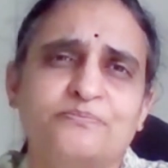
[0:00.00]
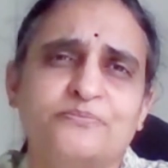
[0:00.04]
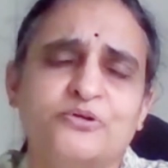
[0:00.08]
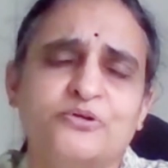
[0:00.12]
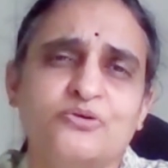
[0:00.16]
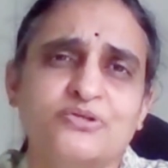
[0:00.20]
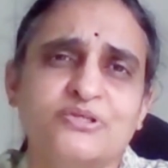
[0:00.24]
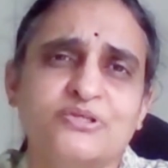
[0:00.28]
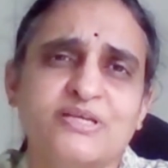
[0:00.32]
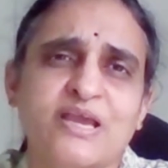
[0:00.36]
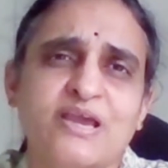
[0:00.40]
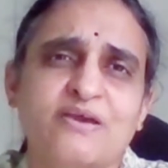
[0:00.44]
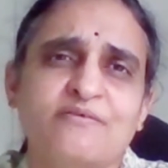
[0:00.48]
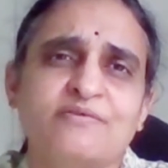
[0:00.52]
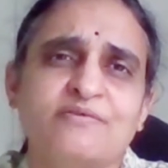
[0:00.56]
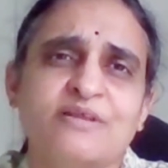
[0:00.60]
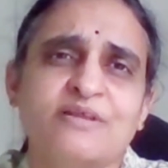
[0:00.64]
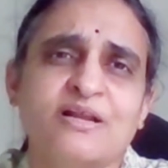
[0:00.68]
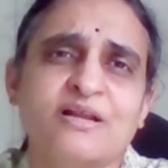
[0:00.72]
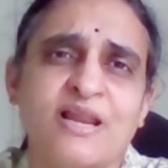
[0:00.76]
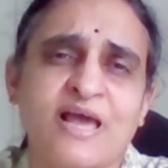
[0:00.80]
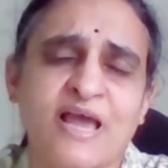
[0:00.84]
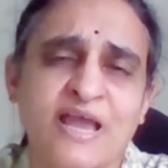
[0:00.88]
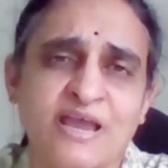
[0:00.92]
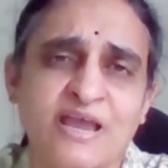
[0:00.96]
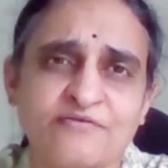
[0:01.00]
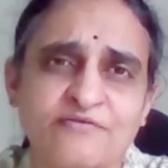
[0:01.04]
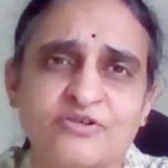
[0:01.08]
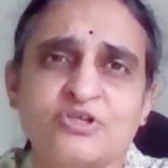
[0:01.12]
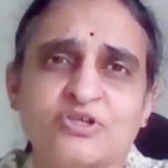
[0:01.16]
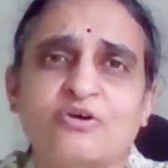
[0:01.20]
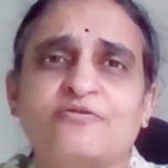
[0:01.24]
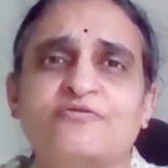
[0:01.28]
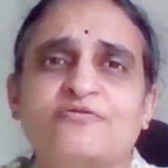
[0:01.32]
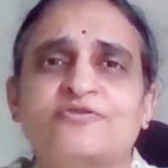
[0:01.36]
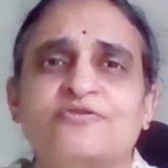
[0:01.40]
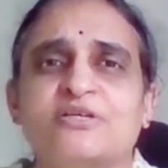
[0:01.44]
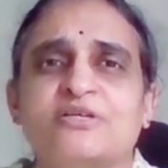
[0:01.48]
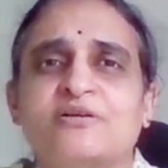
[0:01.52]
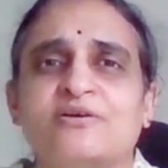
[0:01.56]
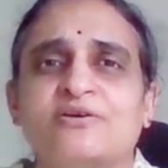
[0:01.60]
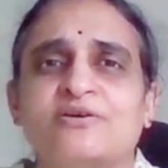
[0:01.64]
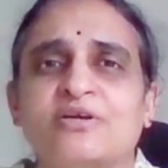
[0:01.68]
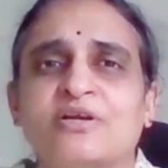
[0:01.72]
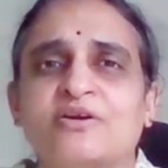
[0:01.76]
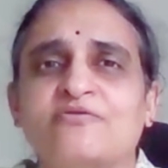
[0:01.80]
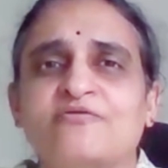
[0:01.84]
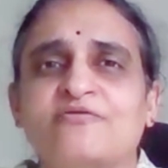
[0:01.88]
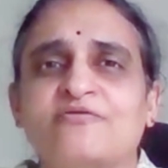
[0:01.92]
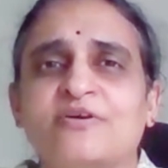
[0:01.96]
to save the lives of
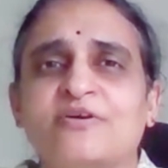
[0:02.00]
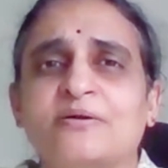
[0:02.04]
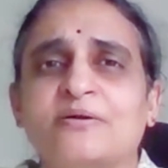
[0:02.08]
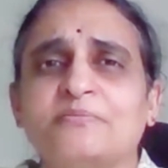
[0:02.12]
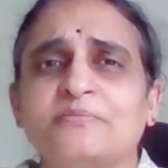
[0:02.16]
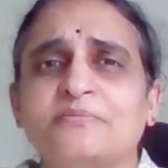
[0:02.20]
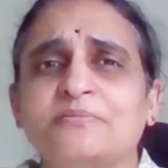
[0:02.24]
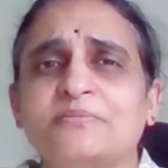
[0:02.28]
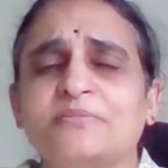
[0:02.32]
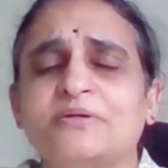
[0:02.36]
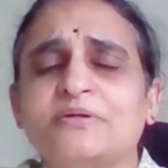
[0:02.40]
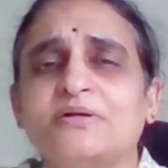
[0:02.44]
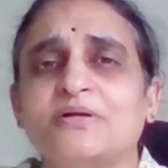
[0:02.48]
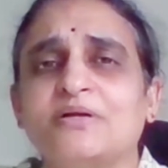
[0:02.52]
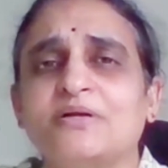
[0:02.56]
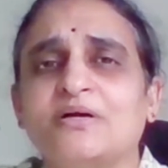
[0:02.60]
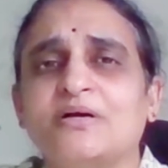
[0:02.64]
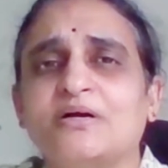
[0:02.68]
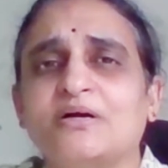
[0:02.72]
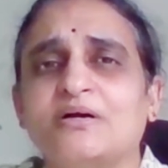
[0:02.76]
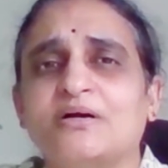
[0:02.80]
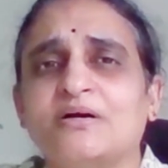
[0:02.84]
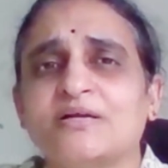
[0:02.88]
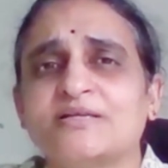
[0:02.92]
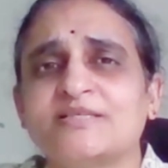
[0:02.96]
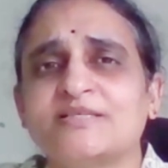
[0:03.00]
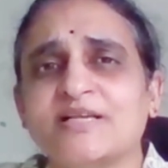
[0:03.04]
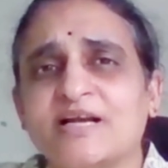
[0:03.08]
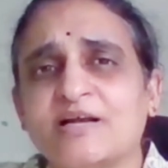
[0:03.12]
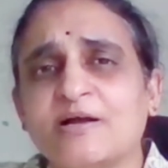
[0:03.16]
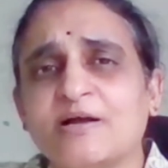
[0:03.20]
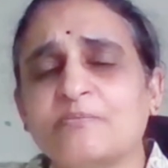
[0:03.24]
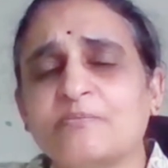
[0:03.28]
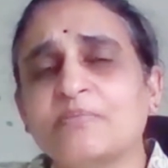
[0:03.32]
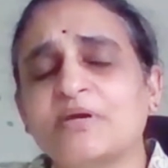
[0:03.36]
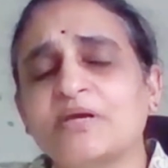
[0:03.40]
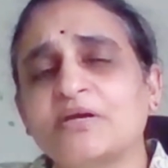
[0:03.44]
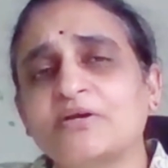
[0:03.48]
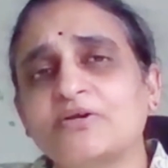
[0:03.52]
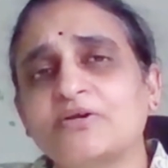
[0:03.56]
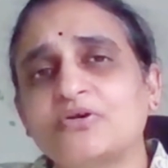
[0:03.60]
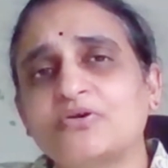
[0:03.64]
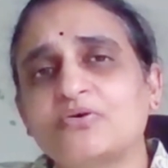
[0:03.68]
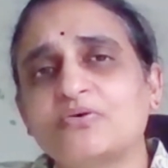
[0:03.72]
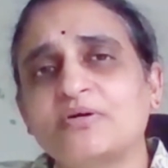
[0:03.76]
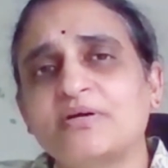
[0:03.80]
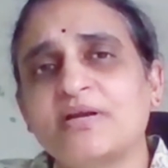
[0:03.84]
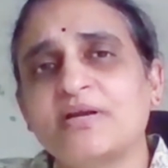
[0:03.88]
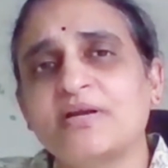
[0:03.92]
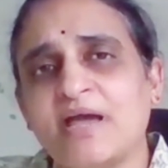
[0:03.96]
children from succumbing
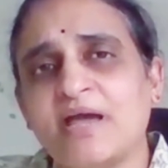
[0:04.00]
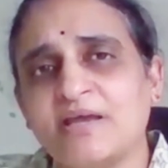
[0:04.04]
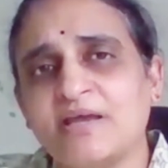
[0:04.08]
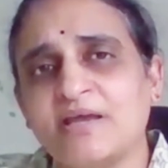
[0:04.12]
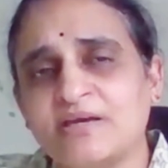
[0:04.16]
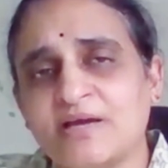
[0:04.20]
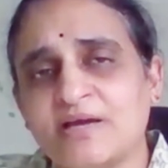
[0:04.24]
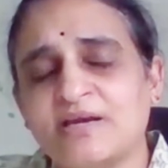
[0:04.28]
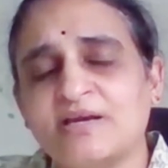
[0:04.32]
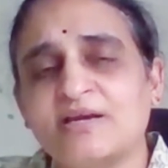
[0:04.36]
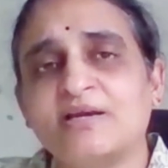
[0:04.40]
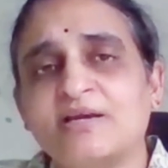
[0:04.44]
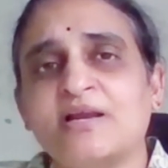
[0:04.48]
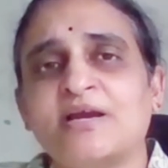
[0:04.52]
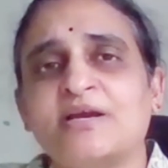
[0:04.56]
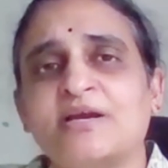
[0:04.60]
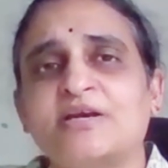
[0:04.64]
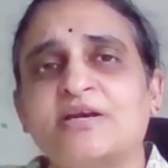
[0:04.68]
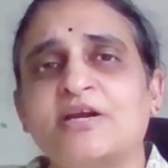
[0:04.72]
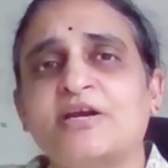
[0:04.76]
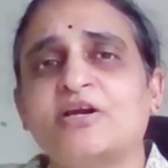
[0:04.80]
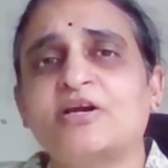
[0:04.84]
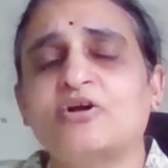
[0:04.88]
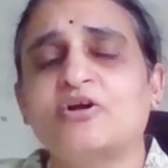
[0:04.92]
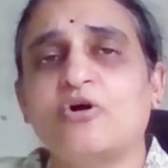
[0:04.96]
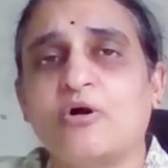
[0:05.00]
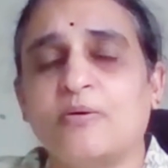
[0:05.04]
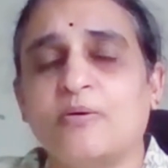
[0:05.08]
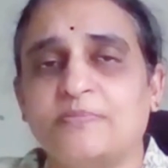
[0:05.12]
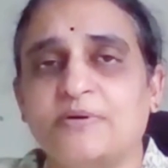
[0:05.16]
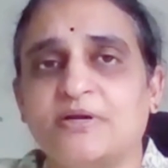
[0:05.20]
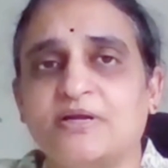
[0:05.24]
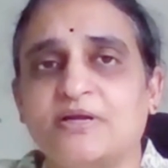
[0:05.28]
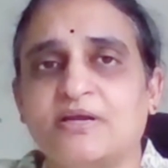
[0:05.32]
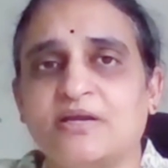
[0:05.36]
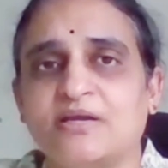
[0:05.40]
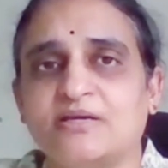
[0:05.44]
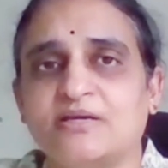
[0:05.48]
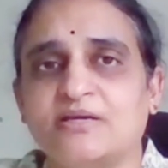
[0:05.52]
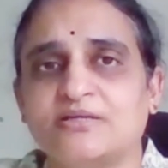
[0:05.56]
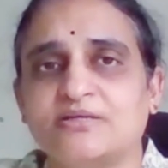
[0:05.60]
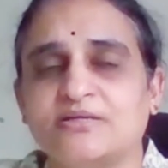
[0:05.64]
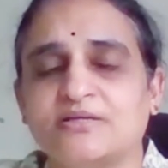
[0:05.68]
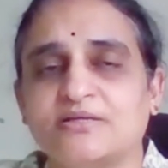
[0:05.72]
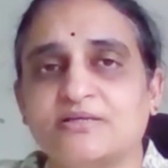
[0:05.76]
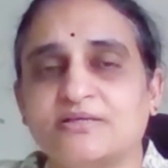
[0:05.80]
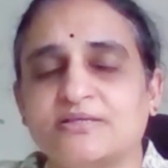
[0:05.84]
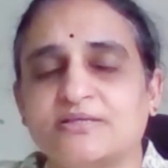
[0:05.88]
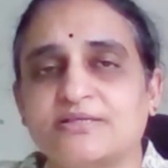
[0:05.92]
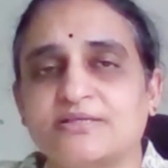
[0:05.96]
to diarrhea related
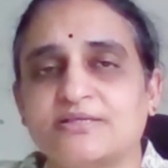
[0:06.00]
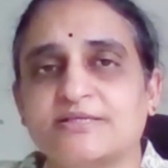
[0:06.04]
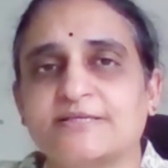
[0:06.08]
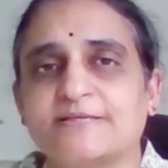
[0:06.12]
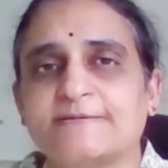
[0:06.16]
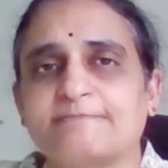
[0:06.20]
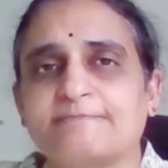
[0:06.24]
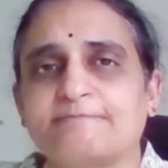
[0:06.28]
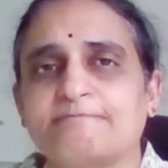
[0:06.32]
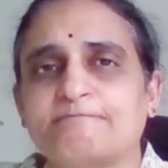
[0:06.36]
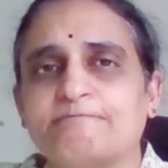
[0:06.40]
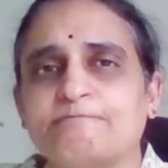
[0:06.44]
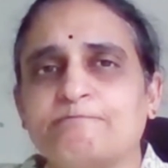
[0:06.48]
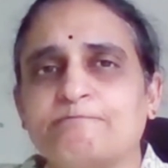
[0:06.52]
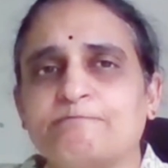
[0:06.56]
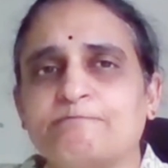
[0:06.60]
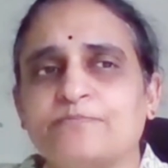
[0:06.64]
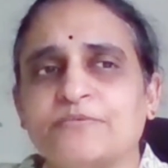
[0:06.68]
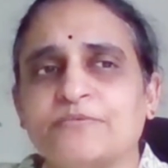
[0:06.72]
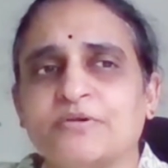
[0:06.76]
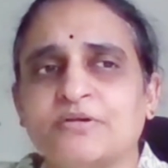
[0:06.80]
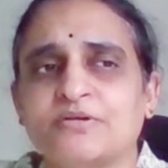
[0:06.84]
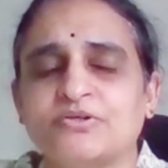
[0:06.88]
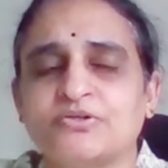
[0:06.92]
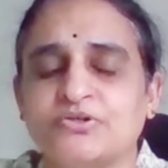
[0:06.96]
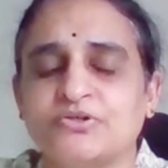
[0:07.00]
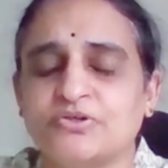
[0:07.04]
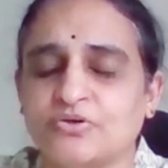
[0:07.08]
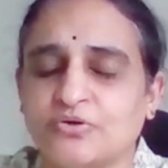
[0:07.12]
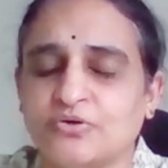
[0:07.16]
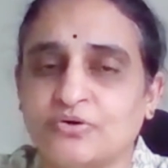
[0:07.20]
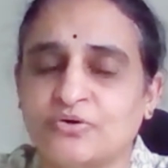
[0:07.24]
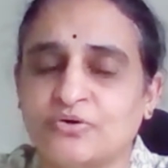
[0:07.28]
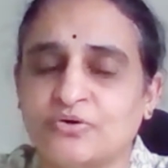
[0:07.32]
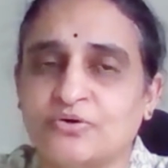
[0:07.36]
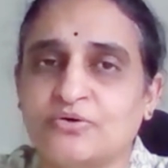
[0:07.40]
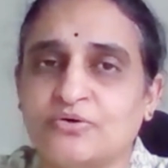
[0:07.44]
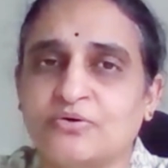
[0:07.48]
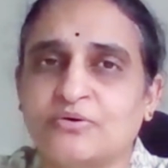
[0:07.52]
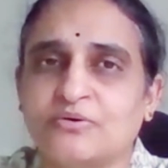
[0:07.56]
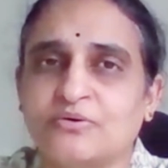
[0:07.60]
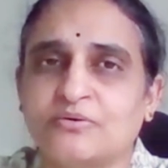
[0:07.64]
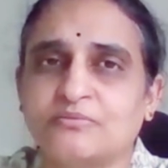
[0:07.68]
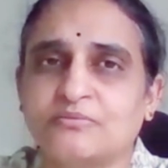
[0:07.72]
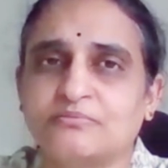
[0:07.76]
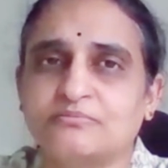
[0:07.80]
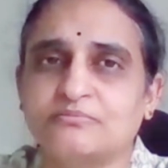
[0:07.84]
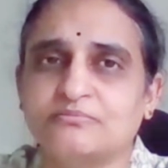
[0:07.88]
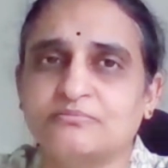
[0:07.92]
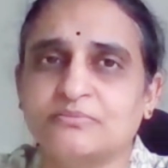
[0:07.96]
complications.
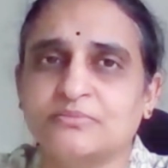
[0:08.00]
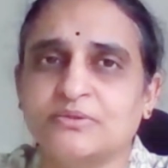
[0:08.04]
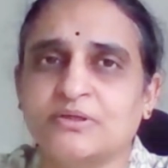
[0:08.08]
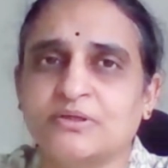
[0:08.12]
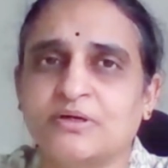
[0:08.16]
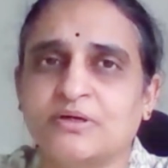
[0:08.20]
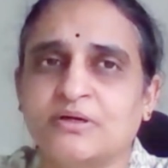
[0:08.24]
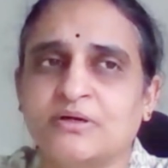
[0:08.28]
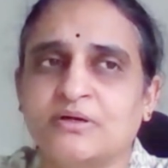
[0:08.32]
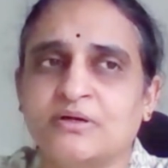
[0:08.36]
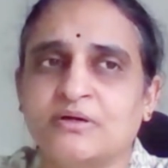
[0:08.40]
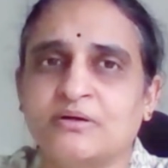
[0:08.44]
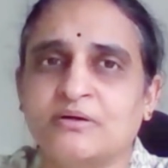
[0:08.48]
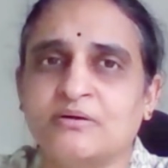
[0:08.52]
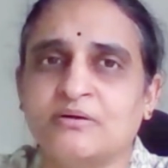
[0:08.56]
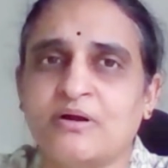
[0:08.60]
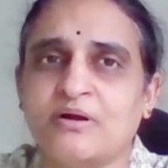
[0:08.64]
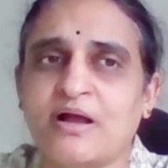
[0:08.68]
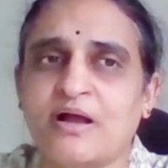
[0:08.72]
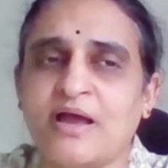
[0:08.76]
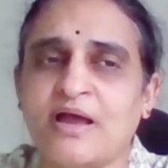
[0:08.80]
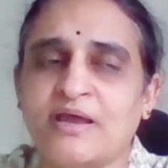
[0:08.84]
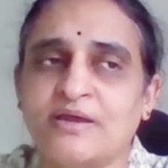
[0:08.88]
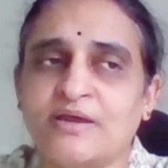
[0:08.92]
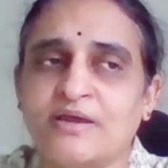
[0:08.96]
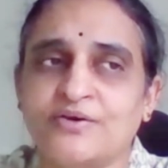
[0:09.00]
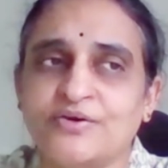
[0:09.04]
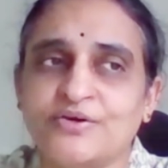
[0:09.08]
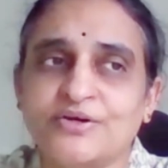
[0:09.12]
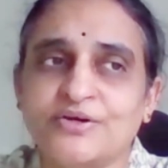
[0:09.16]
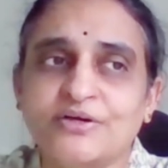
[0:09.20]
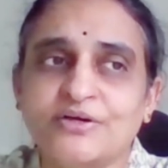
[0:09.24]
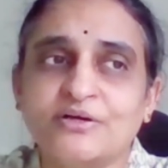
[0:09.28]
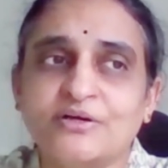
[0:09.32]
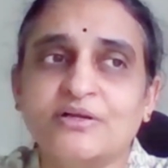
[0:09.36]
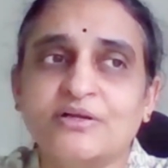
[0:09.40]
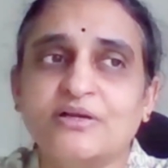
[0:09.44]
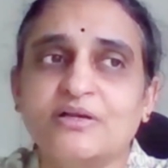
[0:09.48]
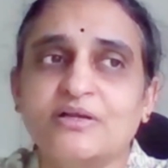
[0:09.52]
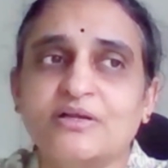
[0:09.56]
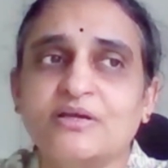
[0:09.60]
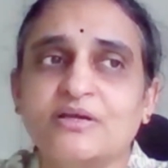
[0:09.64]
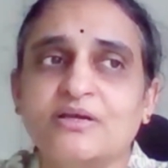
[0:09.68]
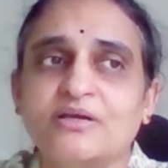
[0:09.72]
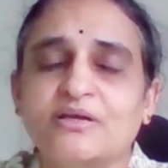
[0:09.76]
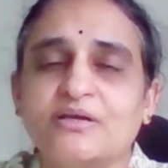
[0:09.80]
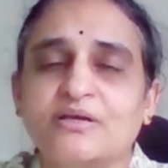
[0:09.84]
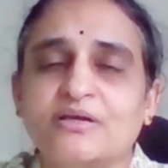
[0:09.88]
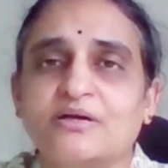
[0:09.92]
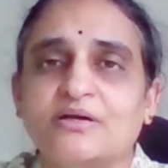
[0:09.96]
So I
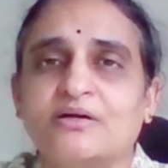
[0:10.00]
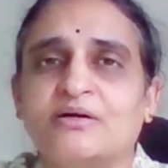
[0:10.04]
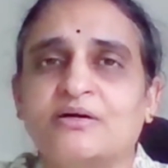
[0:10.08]
really